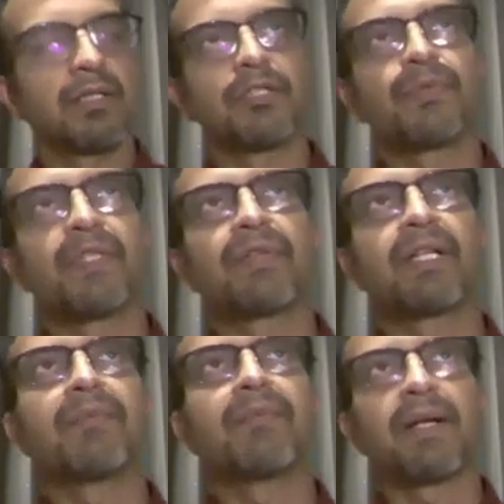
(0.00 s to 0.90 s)

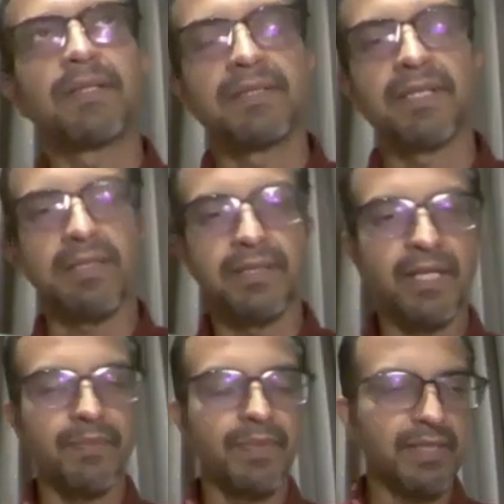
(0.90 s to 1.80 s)
specifically patents and other
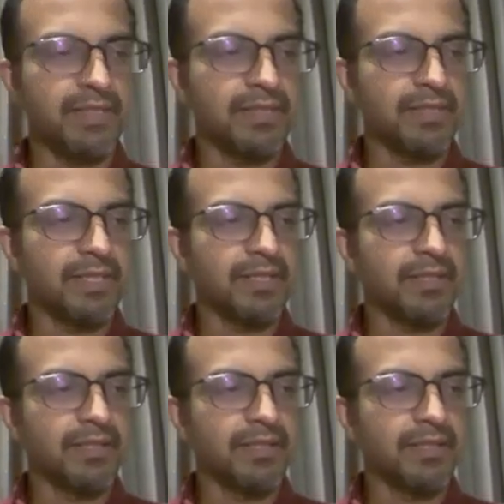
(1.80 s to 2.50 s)
IP assets. Right,